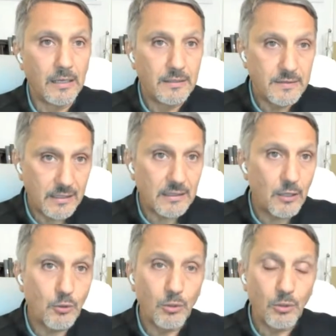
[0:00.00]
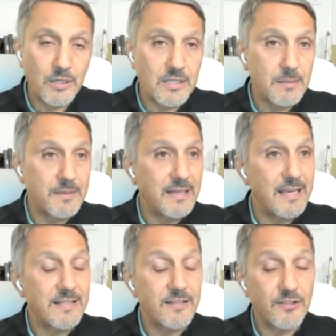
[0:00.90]
Settler
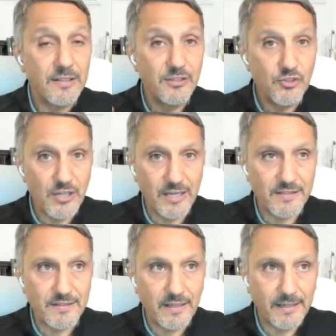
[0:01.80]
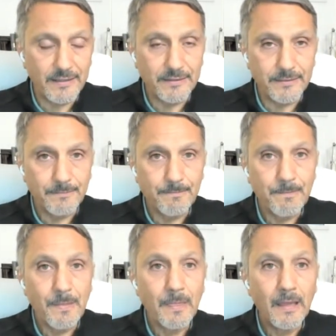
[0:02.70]
colonialism engages in genocide
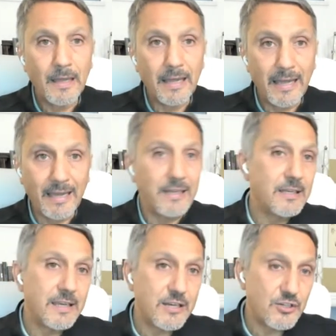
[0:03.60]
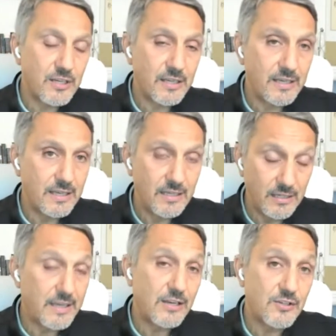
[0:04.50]
and
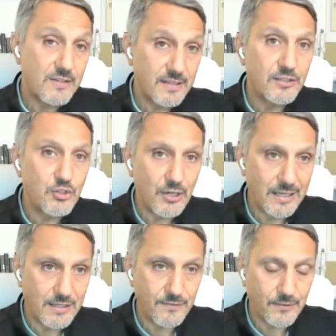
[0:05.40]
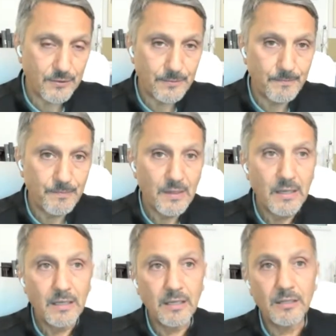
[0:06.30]
engages in transfer.
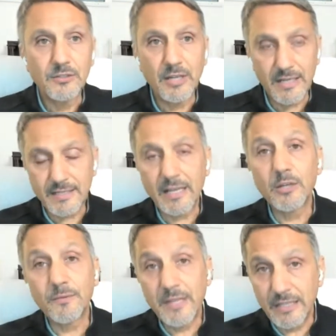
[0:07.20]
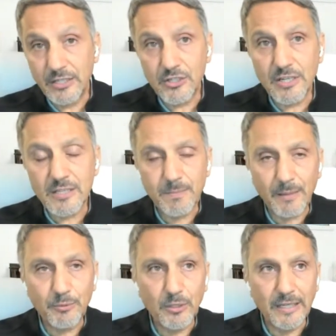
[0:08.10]
Genocide of the
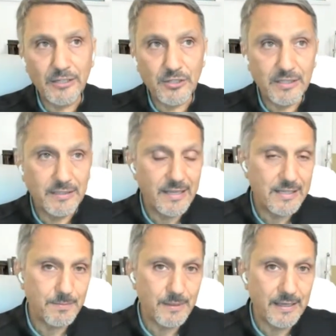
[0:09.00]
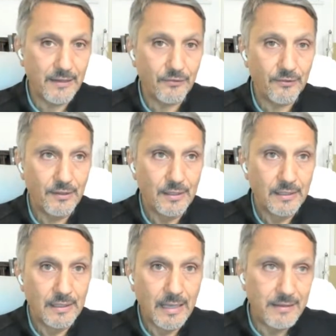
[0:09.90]
indigenous population takes place,
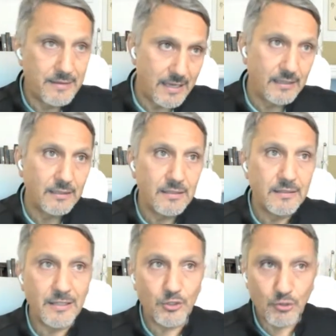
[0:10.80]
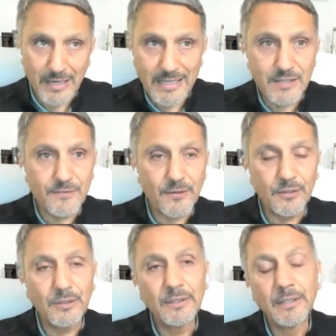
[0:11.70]
and then the
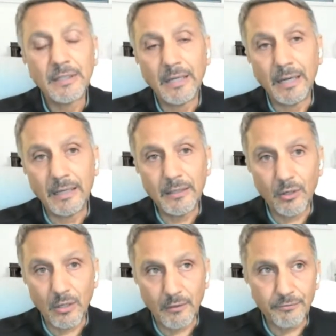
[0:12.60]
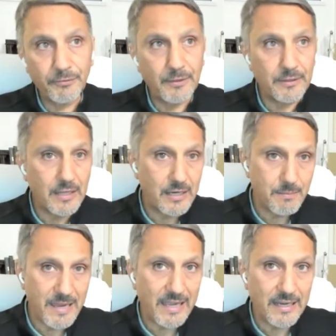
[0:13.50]
transfer of
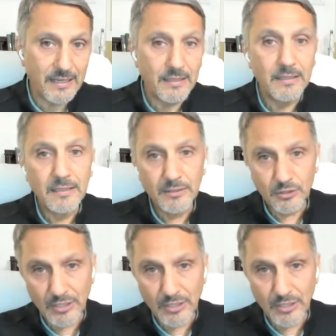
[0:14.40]
the remaining,